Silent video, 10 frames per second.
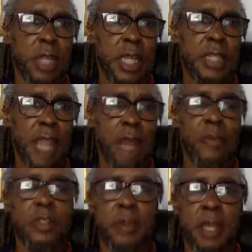in that
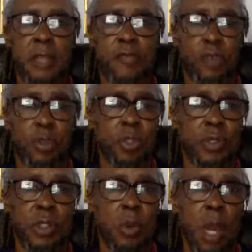respect, the future
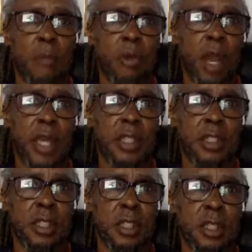is quite bright.
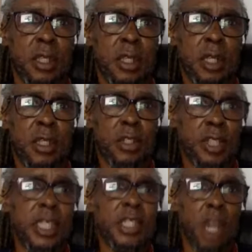
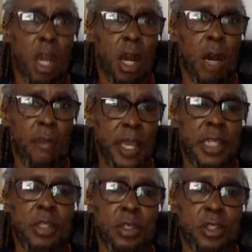These are our
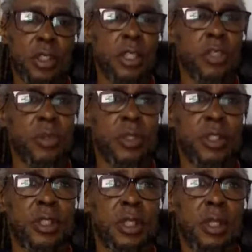main
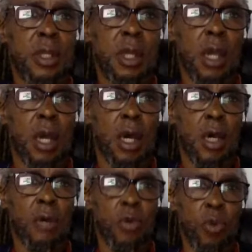constituents,
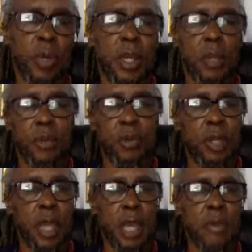who we
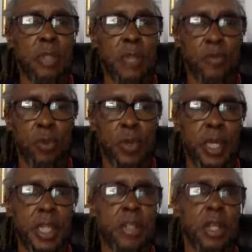communicate with every week to